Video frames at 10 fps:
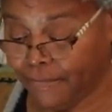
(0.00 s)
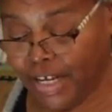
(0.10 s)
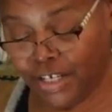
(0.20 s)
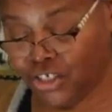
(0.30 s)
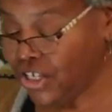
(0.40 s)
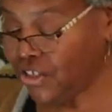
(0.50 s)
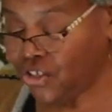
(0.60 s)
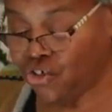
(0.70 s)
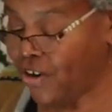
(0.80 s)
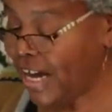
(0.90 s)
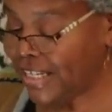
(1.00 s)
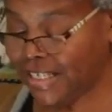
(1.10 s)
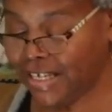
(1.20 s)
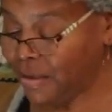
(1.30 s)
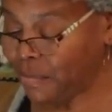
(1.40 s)
And Jesus tries to
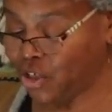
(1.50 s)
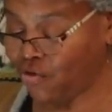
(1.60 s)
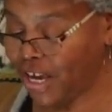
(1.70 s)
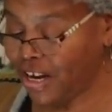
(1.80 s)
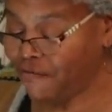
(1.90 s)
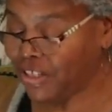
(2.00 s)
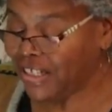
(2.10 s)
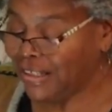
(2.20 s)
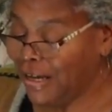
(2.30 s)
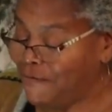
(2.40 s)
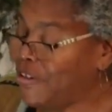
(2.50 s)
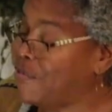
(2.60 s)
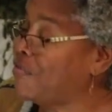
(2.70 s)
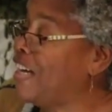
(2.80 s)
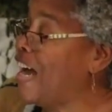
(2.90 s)
get him straight. For the love
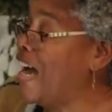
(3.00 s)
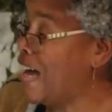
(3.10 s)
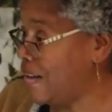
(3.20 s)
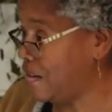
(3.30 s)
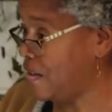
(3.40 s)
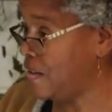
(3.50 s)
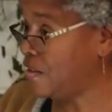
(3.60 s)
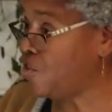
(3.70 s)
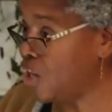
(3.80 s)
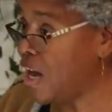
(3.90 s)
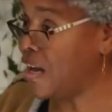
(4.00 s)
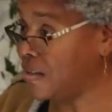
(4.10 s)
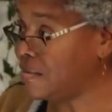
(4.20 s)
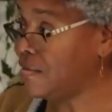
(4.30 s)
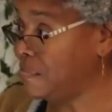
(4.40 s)
of God,
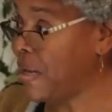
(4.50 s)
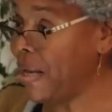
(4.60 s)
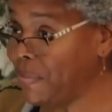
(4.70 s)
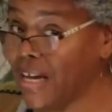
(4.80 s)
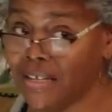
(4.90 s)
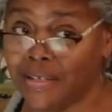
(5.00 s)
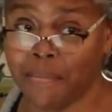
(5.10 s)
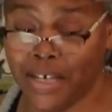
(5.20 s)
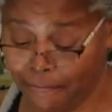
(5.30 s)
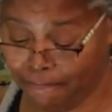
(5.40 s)
John, baptize me.